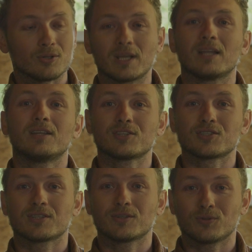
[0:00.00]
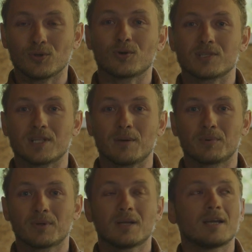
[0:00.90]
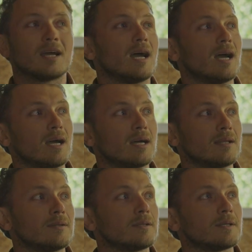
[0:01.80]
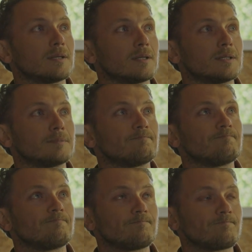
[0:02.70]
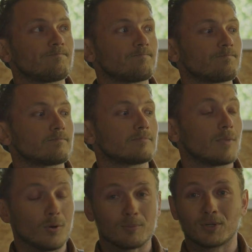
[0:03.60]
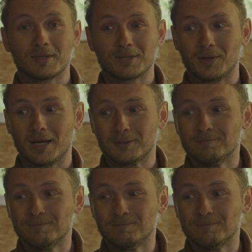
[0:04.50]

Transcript: get this to your step. And oh, I'm gonna cry.